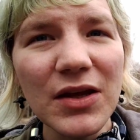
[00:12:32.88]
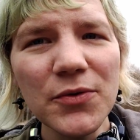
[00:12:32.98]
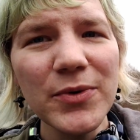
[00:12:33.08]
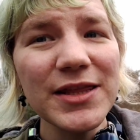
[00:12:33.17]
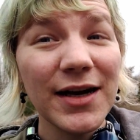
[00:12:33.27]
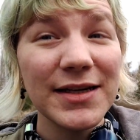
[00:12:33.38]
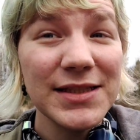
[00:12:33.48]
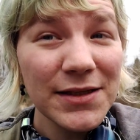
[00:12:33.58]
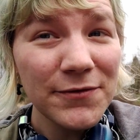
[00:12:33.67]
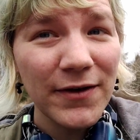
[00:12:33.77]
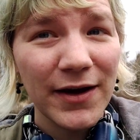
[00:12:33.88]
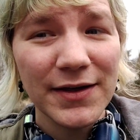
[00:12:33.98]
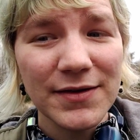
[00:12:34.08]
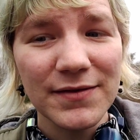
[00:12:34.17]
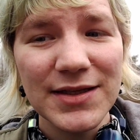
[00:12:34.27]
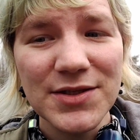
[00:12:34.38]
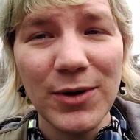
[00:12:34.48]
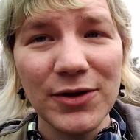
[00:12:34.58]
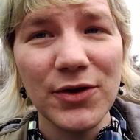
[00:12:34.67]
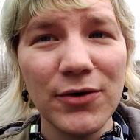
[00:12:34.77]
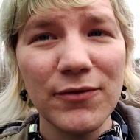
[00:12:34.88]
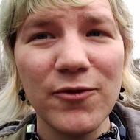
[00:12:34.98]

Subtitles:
The way that I did find that's well known